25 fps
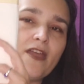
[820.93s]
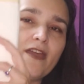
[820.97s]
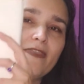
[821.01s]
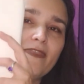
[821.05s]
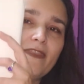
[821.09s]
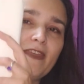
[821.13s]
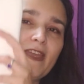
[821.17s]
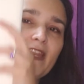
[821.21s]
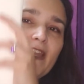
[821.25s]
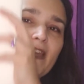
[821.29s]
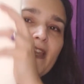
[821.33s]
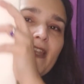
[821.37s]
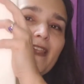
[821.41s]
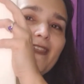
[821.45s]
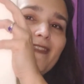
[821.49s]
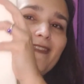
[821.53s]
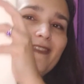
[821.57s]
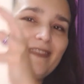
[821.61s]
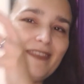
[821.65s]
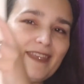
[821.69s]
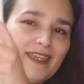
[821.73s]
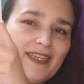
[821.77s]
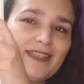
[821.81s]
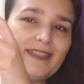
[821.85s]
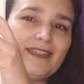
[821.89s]
Then
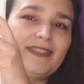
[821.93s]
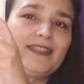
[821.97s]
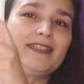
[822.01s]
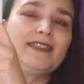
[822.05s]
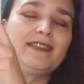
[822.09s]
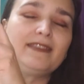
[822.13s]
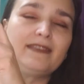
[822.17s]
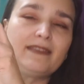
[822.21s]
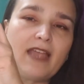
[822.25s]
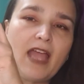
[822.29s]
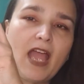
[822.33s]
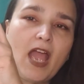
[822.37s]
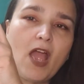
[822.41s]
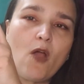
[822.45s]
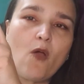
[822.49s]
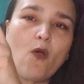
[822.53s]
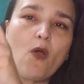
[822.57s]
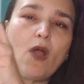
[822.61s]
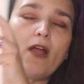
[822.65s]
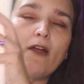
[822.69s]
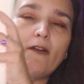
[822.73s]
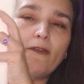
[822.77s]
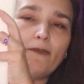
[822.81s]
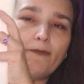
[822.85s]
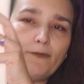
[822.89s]
this is now
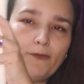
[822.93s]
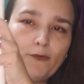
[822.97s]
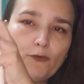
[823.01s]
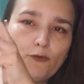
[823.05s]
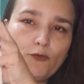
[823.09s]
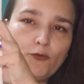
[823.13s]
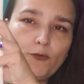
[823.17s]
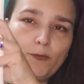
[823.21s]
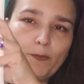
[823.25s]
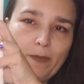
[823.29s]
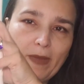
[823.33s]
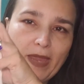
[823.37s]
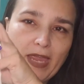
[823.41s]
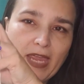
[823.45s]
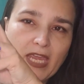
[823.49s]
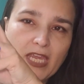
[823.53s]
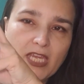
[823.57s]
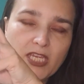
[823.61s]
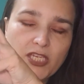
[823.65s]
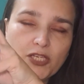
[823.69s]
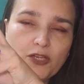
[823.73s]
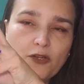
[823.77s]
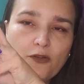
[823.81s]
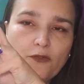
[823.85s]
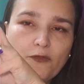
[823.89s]
a full
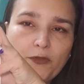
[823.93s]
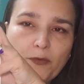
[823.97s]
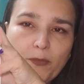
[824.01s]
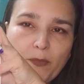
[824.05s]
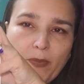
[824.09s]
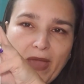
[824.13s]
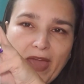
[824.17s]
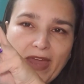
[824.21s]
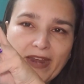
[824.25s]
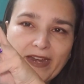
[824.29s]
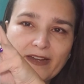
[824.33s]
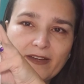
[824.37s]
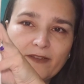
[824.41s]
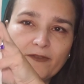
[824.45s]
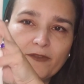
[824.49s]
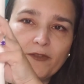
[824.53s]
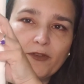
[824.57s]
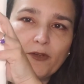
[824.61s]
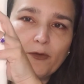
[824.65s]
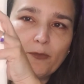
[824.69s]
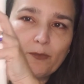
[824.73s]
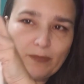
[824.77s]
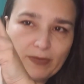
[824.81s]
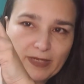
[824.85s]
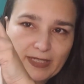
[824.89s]
page of the pattern
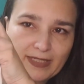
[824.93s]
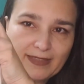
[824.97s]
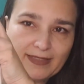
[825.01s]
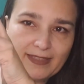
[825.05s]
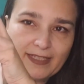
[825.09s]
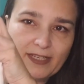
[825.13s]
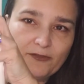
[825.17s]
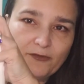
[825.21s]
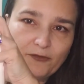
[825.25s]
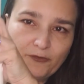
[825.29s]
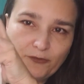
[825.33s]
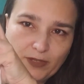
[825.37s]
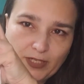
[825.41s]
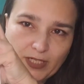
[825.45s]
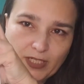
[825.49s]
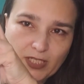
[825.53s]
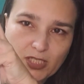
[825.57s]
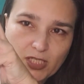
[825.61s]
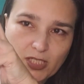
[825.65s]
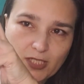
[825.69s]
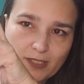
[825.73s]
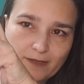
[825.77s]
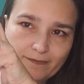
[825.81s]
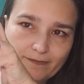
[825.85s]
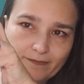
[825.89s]
completely
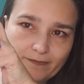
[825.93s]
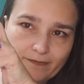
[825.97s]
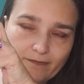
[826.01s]
finished.